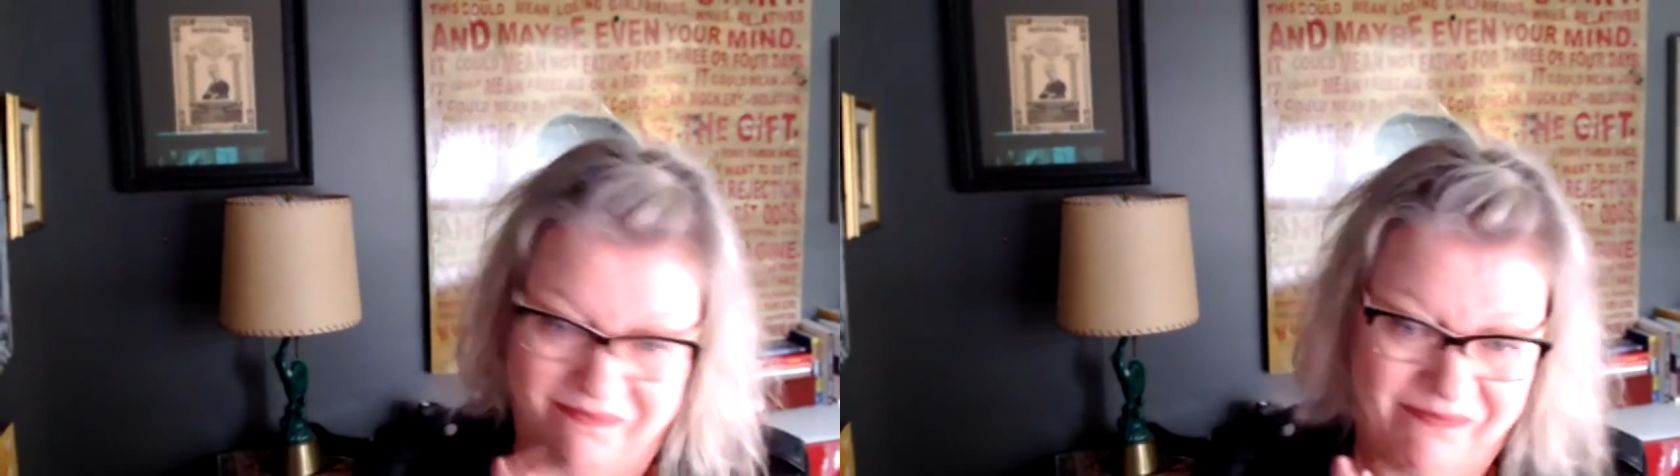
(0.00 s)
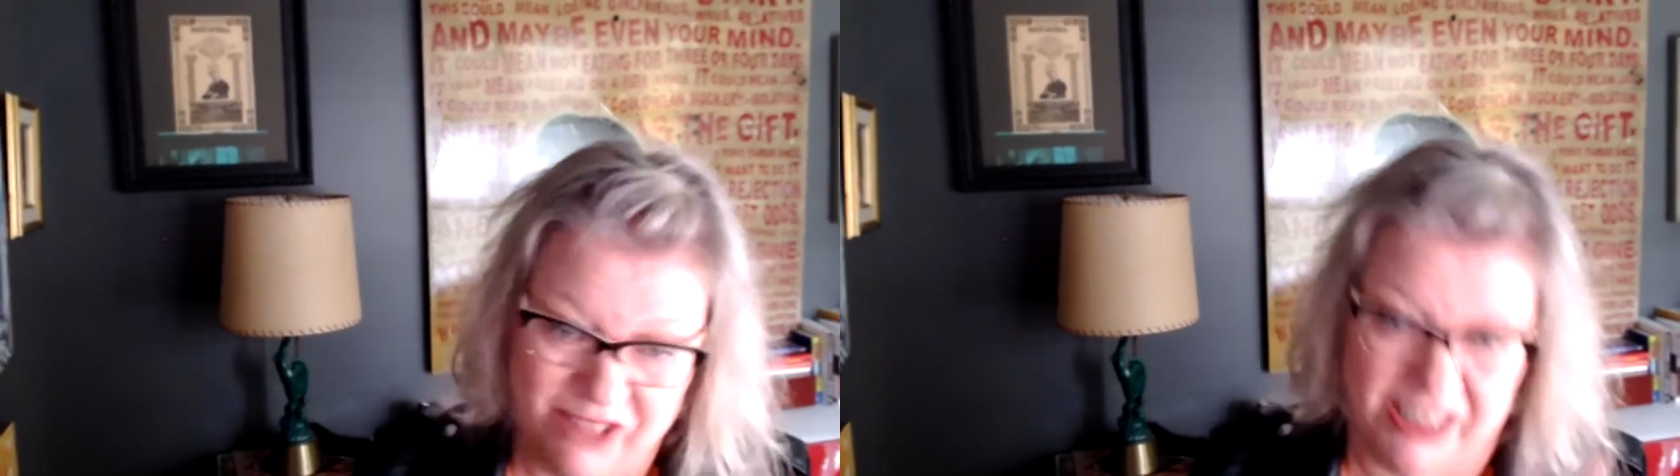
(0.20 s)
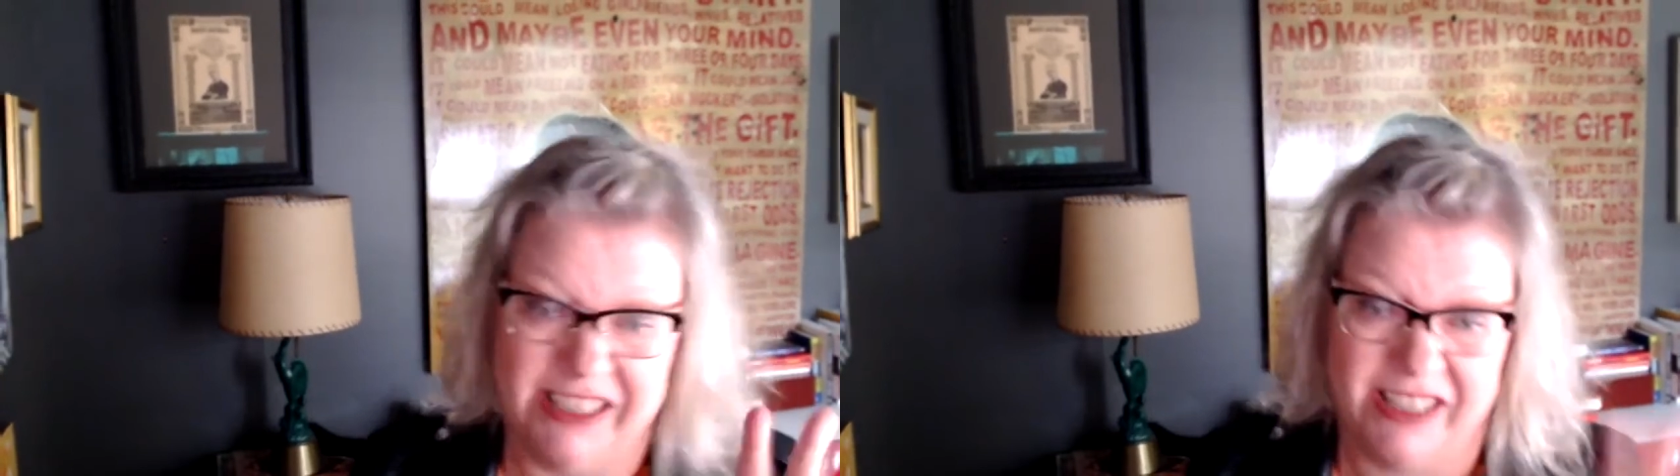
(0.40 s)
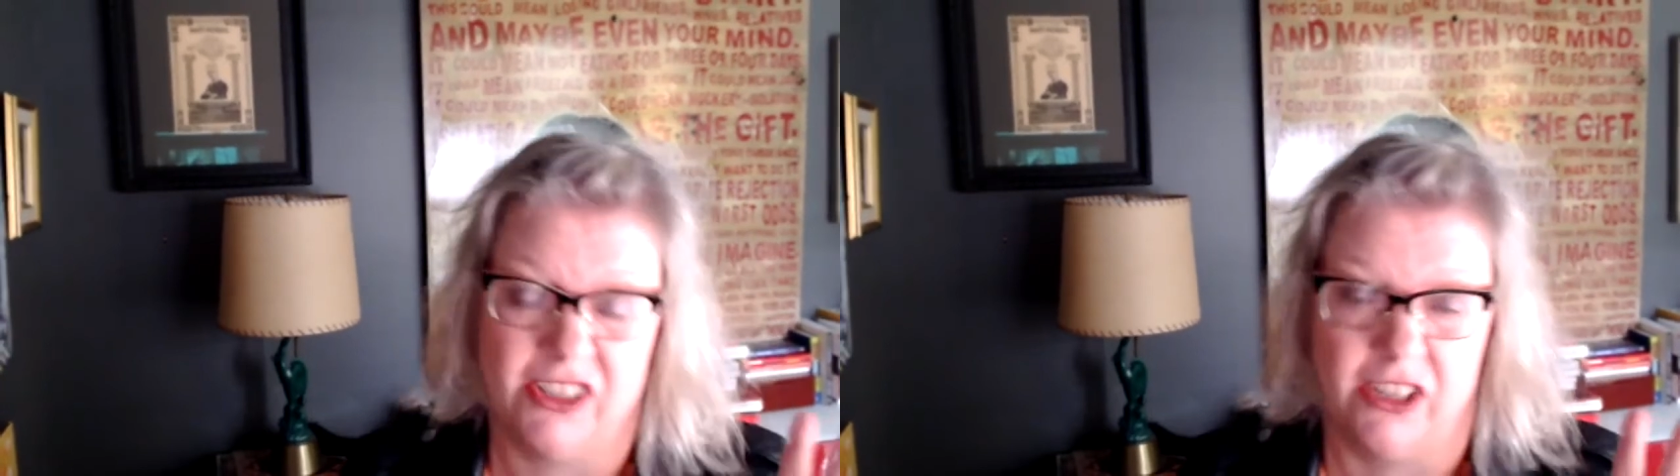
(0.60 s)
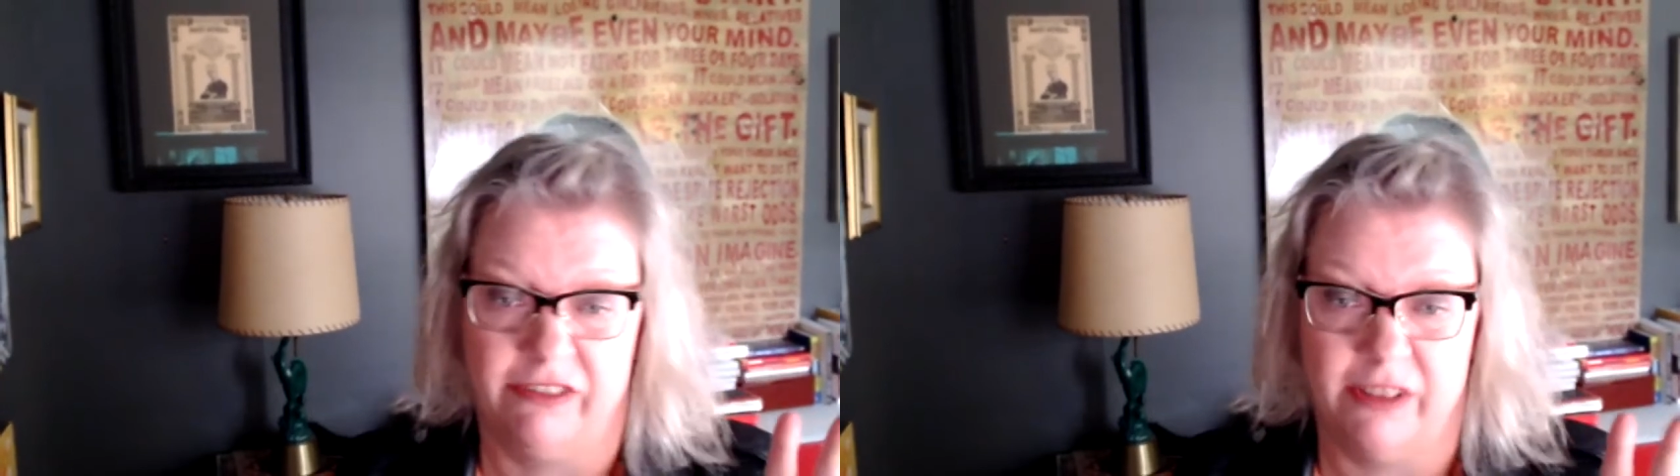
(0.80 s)
really ticked
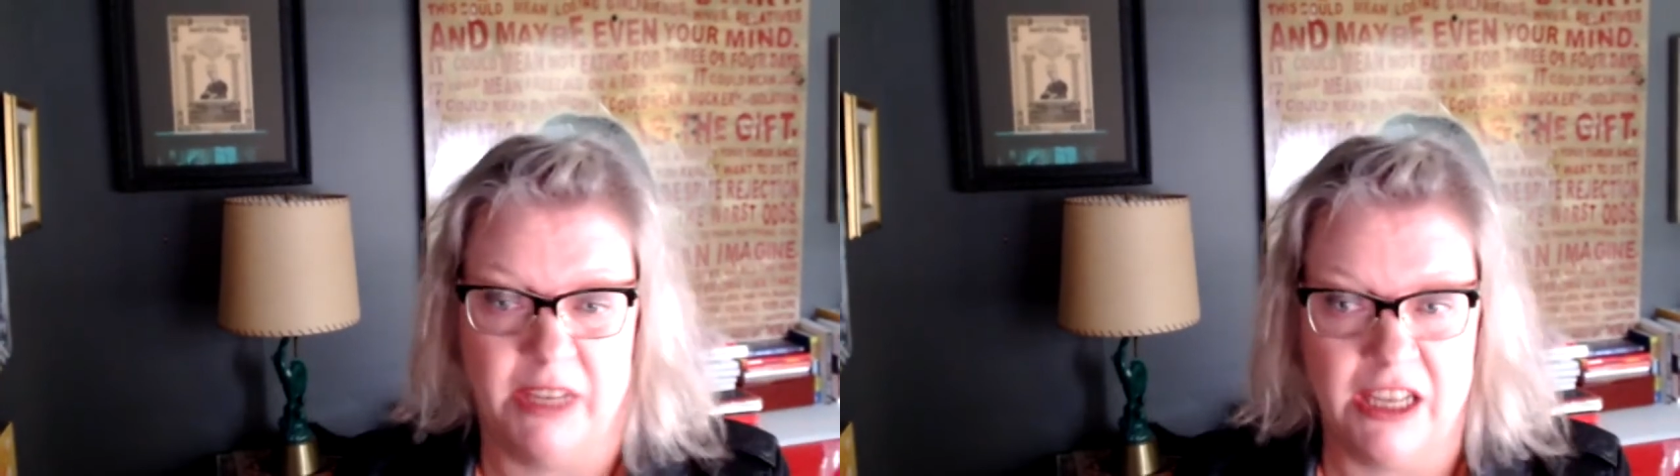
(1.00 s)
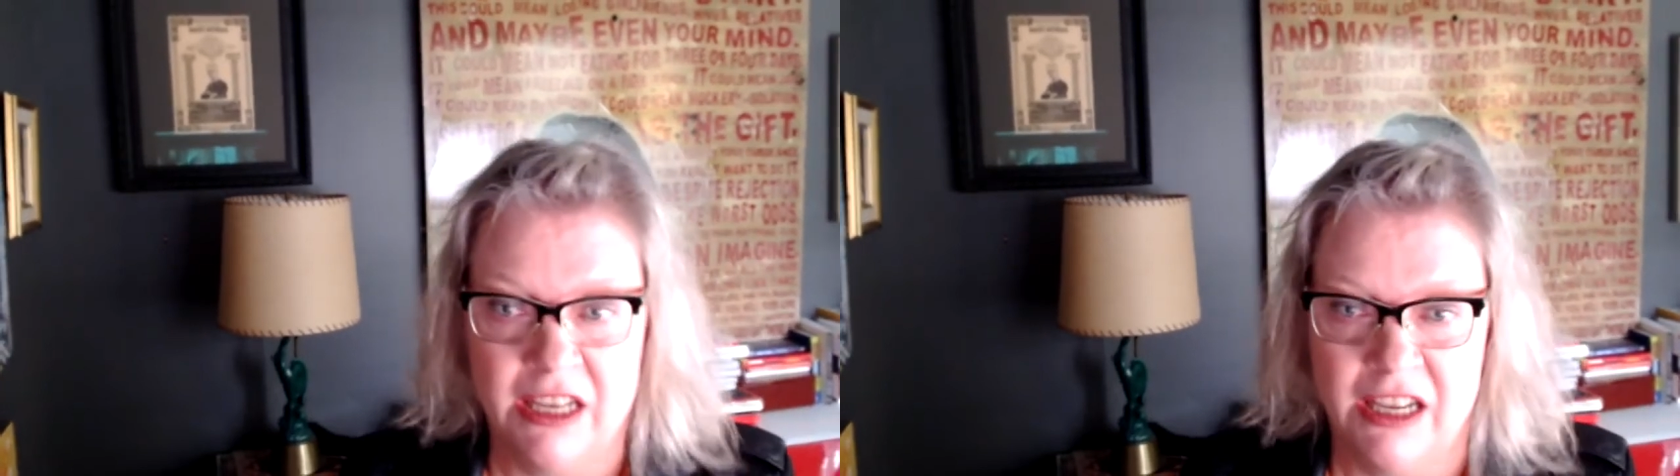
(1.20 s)
off at me